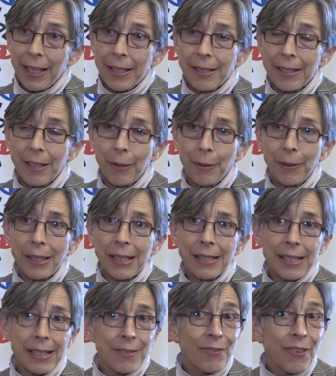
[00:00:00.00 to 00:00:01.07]
So
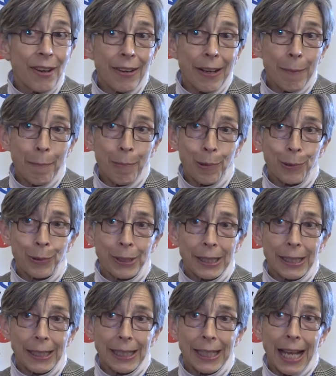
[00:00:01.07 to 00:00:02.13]
this is very
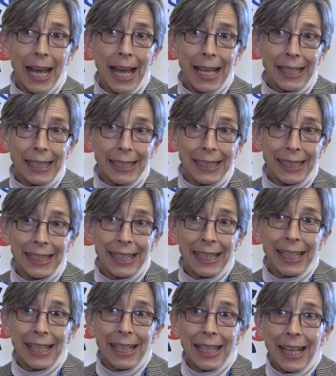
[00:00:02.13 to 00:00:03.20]
important, and
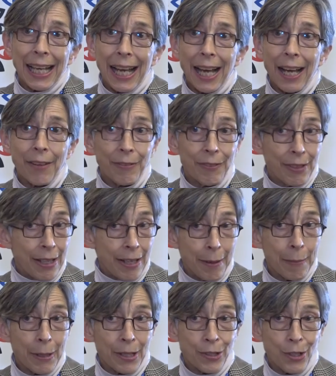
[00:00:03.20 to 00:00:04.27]
I very
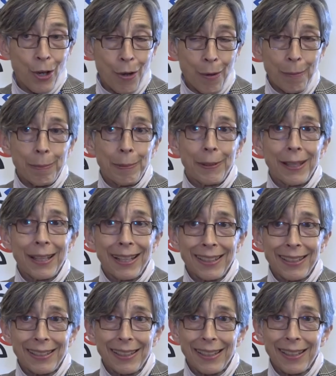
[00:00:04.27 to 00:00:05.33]
much hope
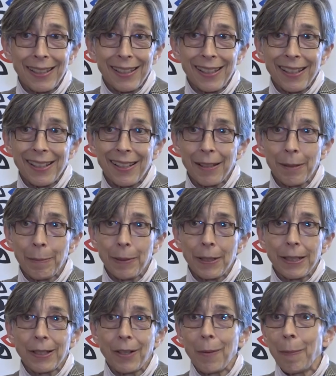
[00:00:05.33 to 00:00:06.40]
that
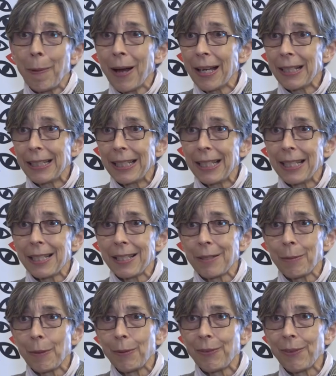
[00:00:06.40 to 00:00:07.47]
political
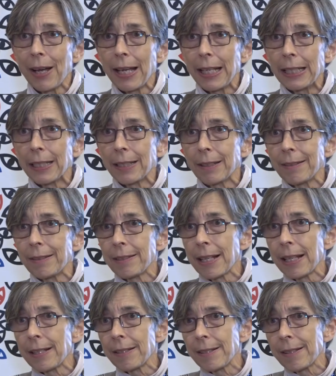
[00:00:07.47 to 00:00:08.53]
parties will find a
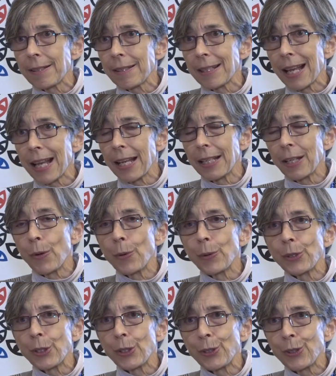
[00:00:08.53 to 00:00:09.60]
consensus in
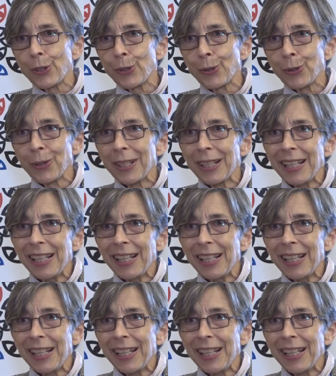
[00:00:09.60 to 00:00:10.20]
order to